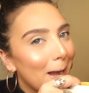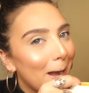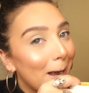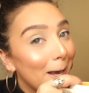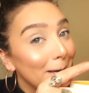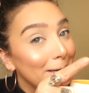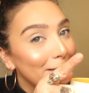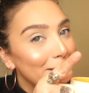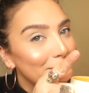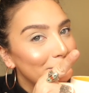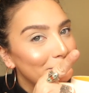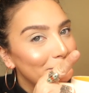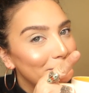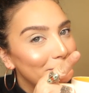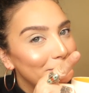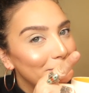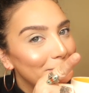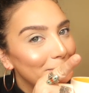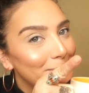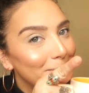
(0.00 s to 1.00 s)
Are you?
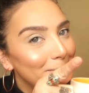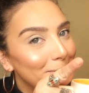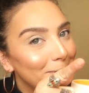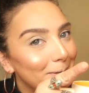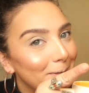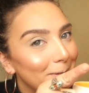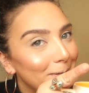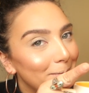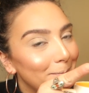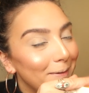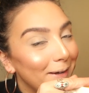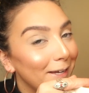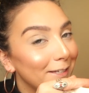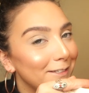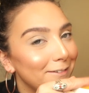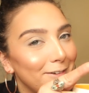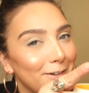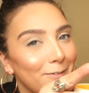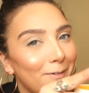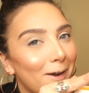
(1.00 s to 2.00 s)

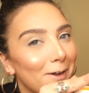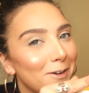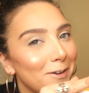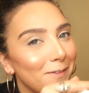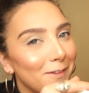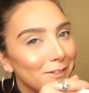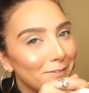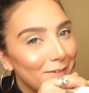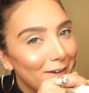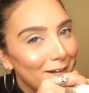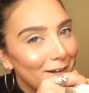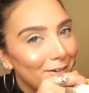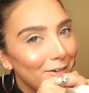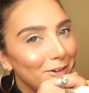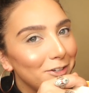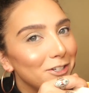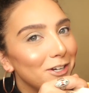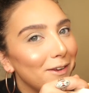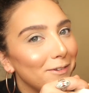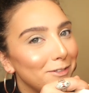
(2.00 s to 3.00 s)
Because if you're watching this video,
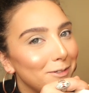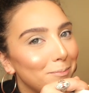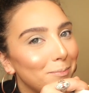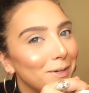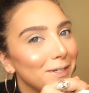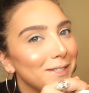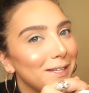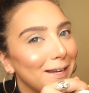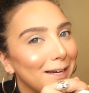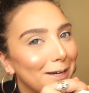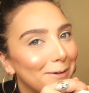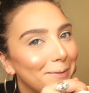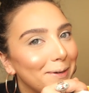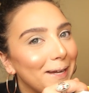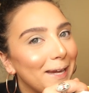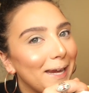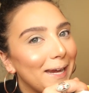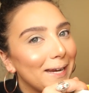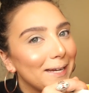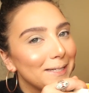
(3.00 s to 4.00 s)
you should have some Prosecco
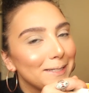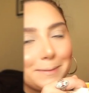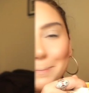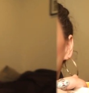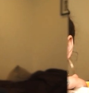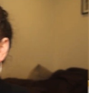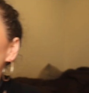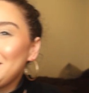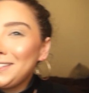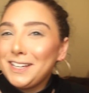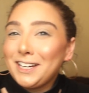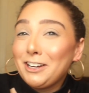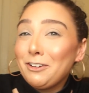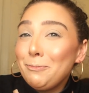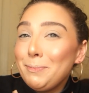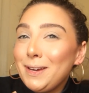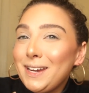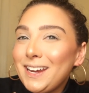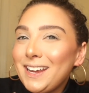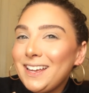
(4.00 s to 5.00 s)
in hand. Are you sick
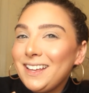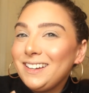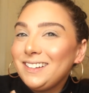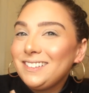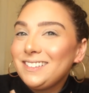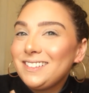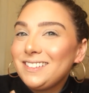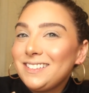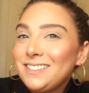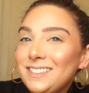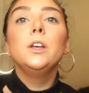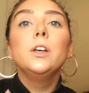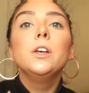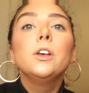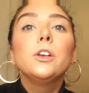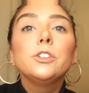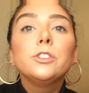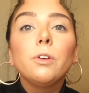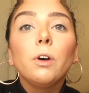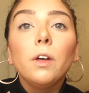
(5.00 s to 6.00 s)
of me yet?
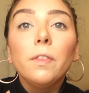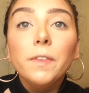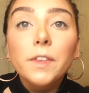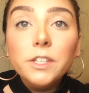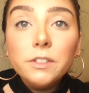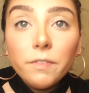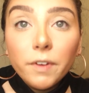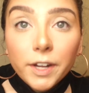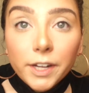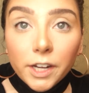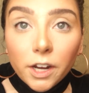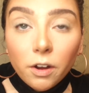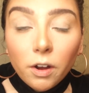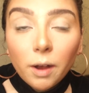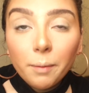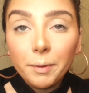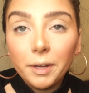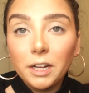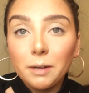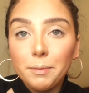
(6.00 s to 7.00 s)
So in this video,
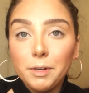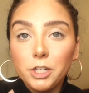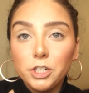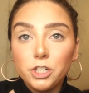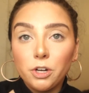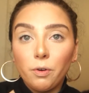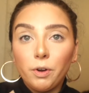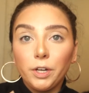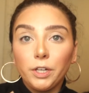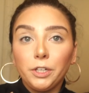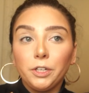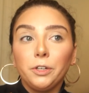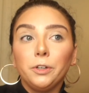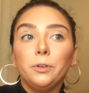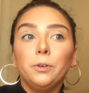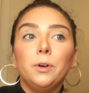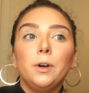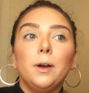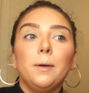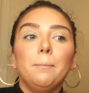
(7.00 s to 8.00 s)
I'm going to be showing
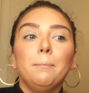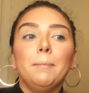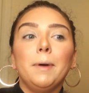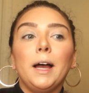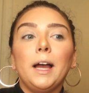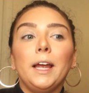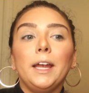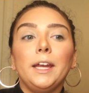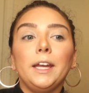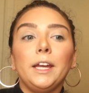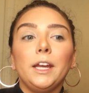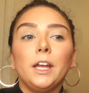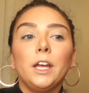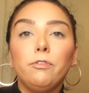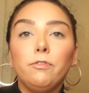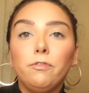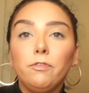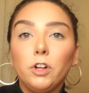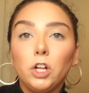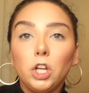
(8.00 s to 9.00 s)
you my
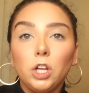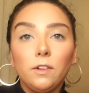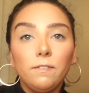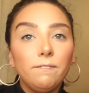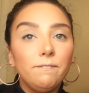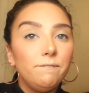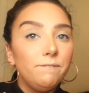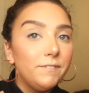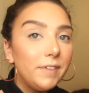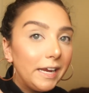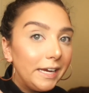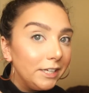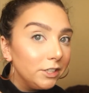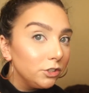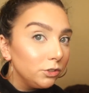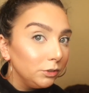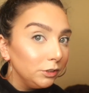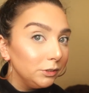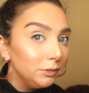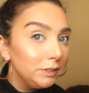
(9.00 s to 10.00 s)
full
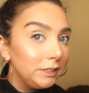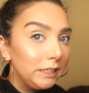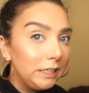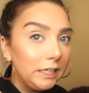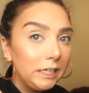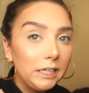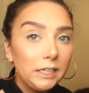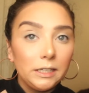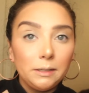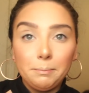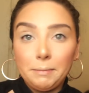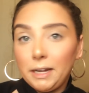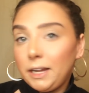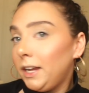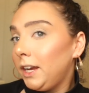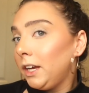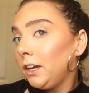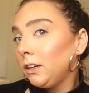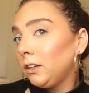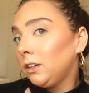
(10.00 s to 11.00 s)
face routine,
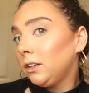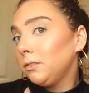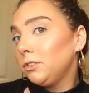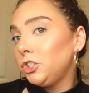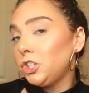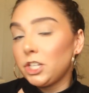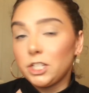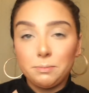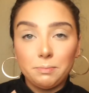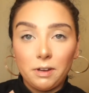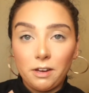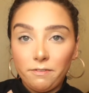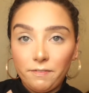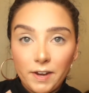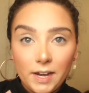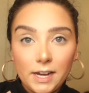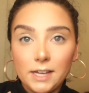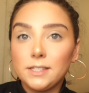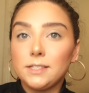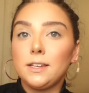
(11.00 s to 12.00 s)
meaning just my
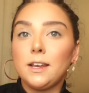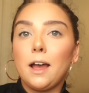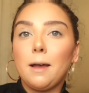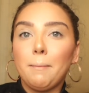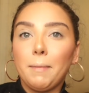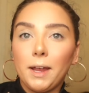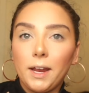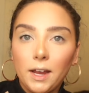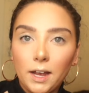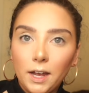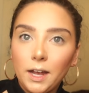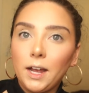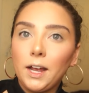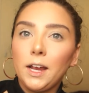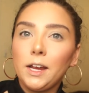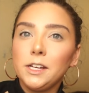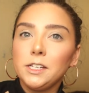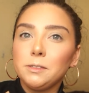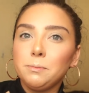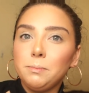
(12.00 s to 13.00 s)
face, not my
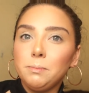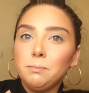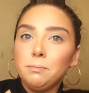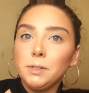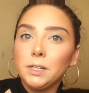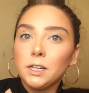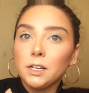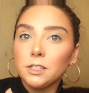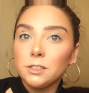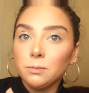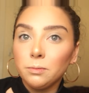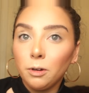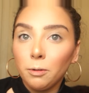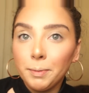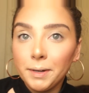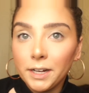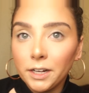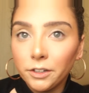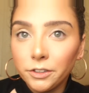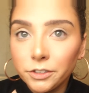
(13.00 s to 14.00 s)
eyes, because we'll
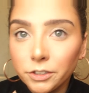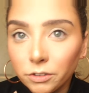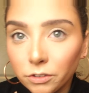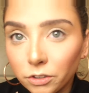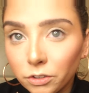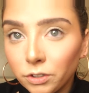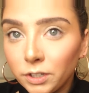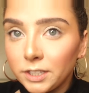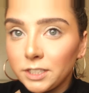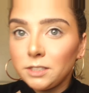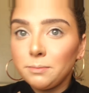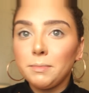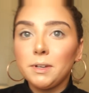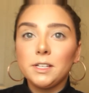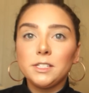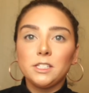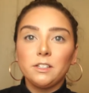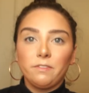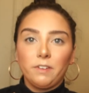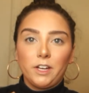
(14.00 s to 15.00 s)
be here till
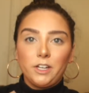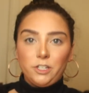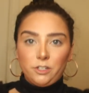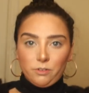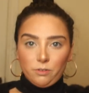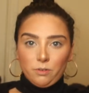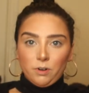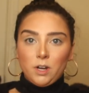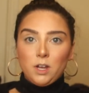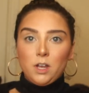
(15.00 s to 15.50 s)
Christmas if I do